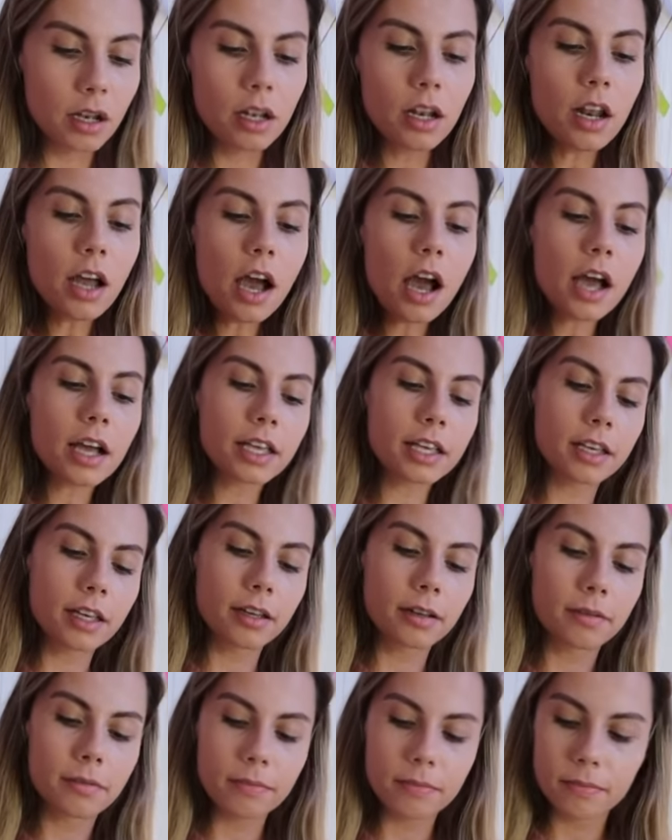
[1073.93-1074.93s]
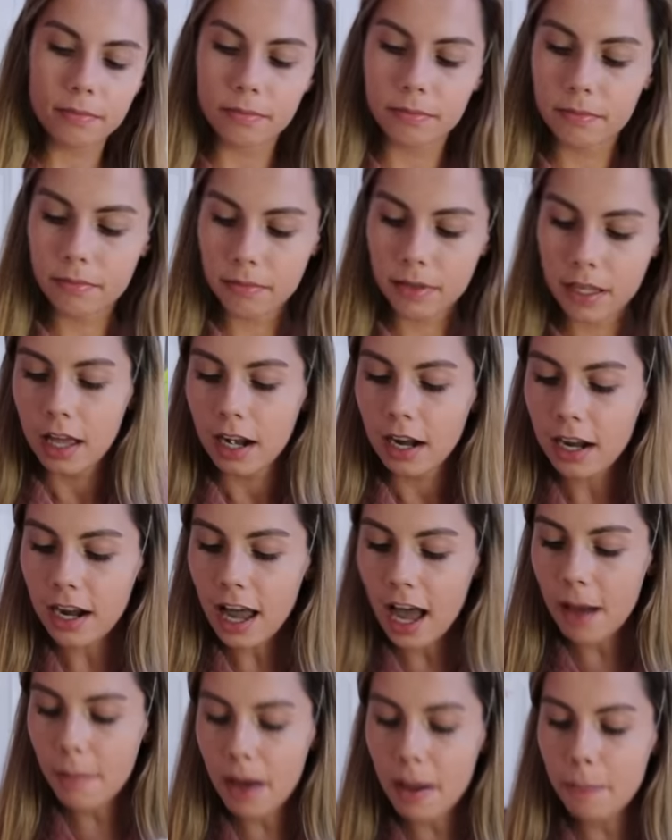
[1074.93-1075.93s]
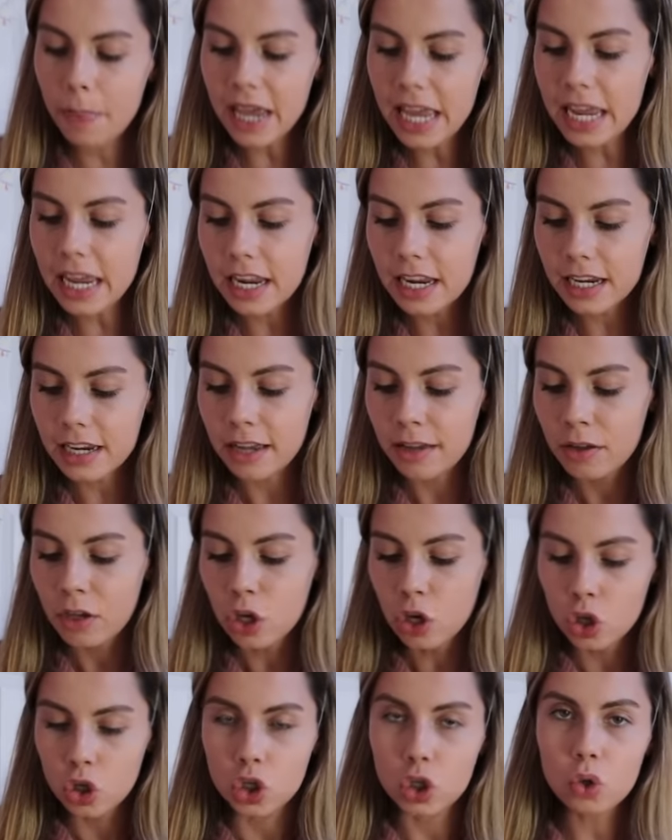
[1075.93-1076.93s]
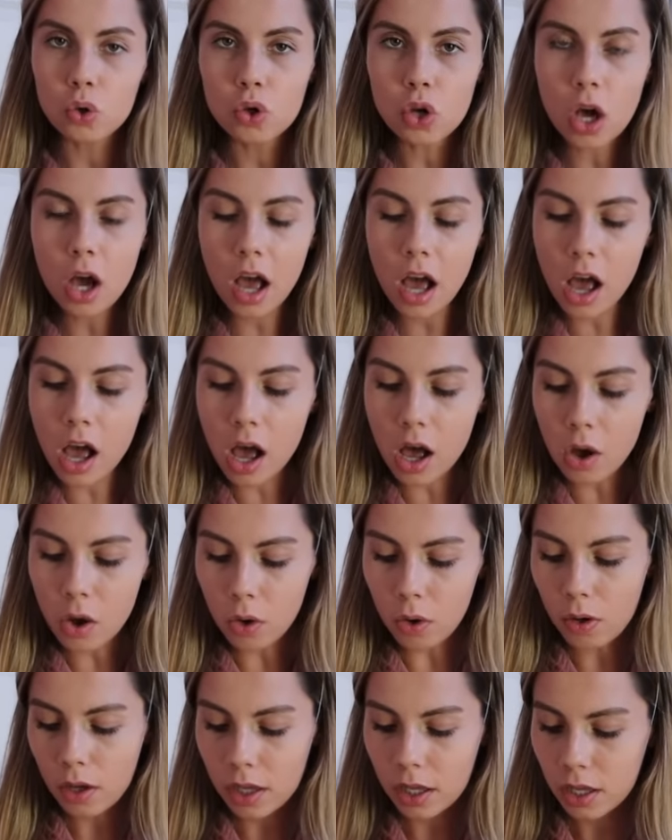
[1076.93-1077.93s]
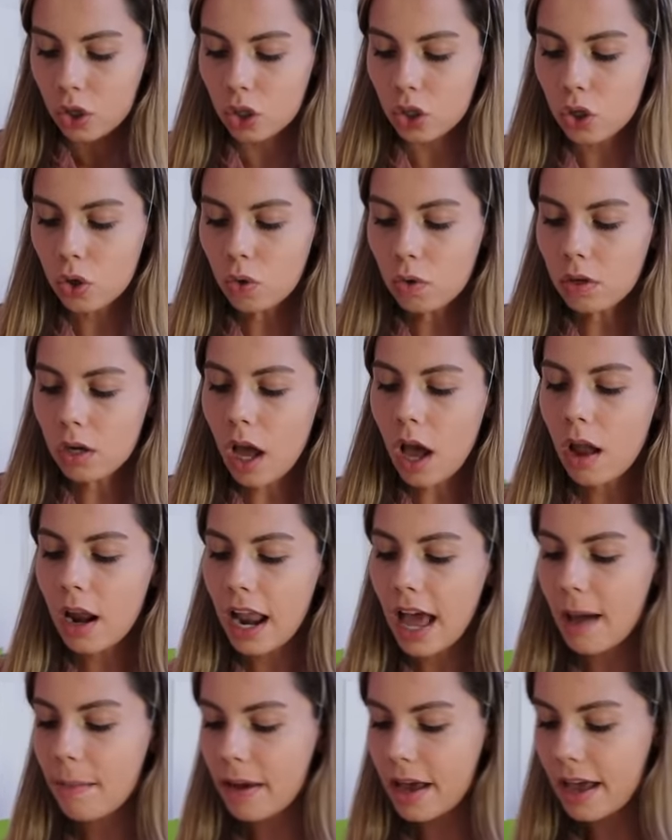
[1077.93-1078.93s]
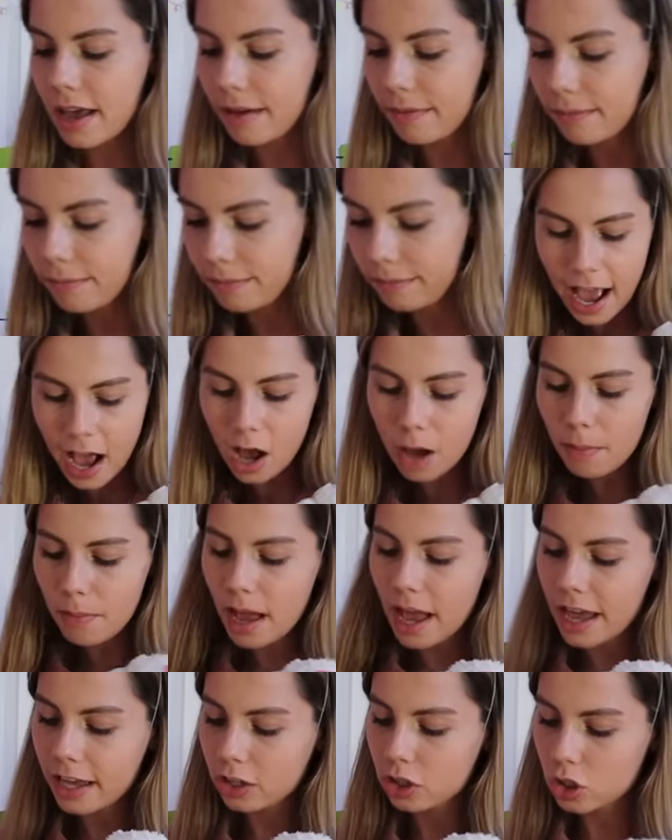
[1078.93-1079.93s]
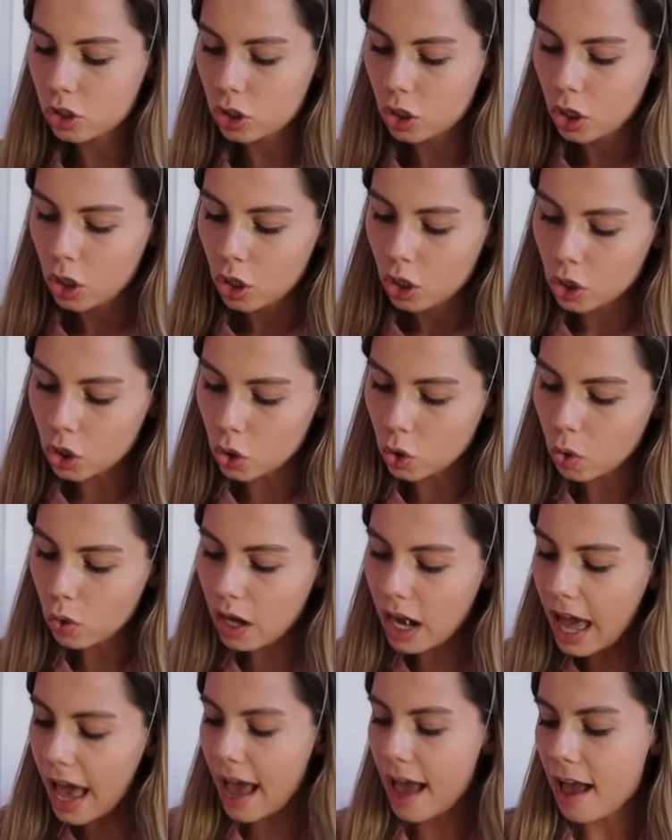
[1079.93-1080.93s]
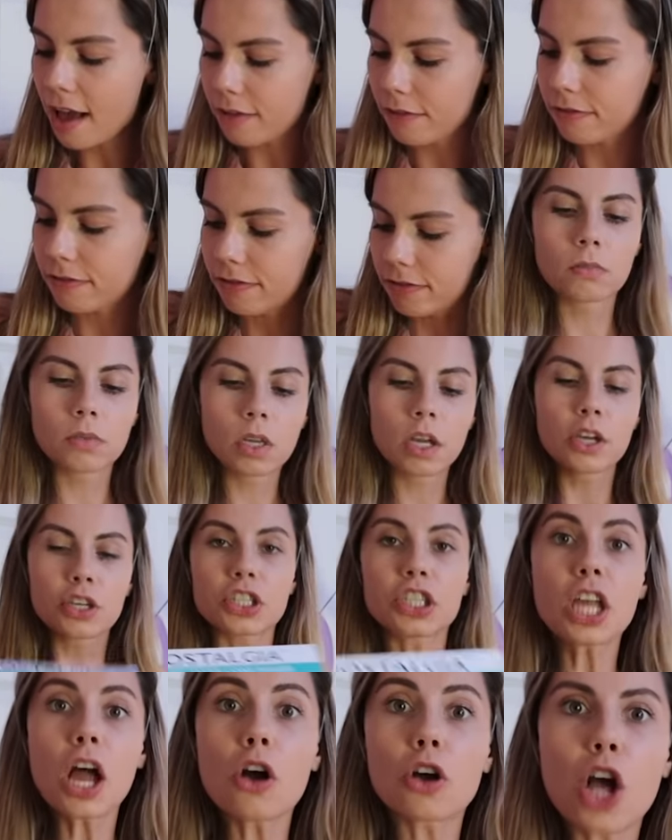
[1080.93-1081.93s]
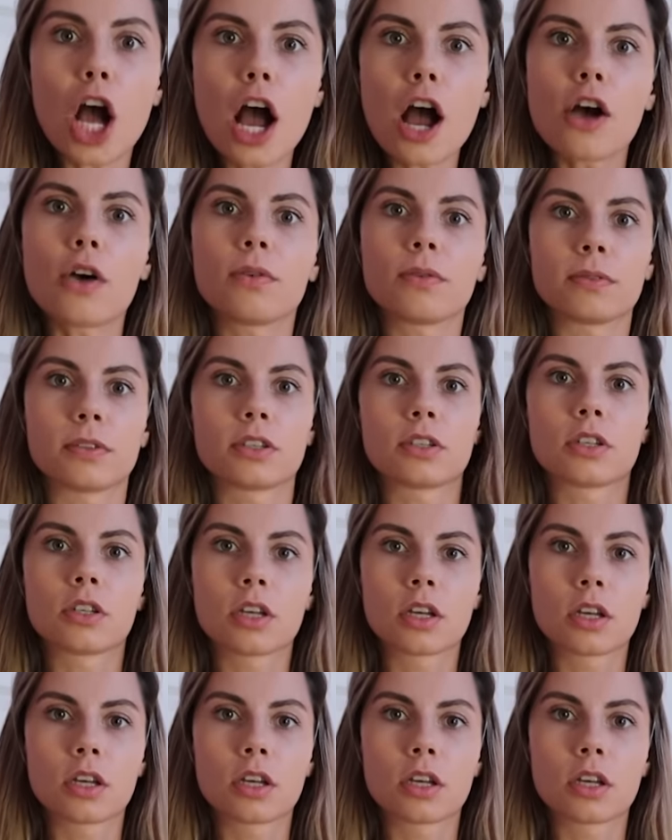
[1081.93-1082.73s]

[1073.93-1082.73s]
Llama! Look! Llamabean! You know, Llama, how much you love snow cones.